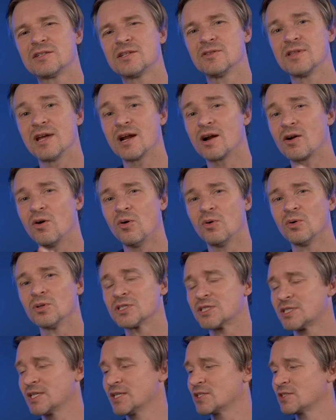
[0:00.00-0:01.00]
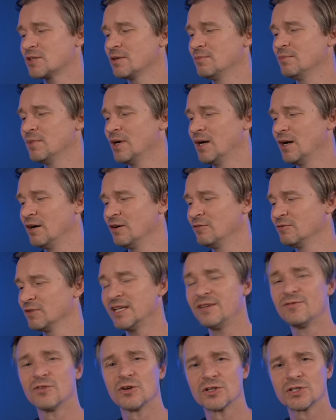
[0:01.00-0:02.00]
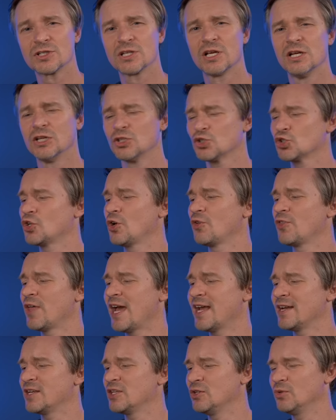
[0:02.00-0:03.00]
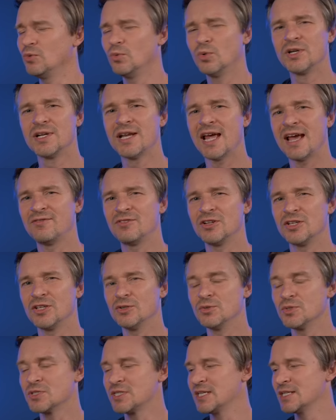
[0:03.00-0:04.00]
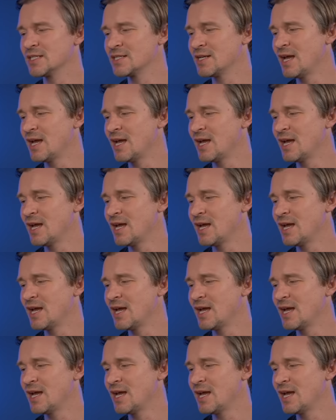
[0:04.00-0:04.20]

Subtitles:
to their old system of levers so that you wouldn't have to use these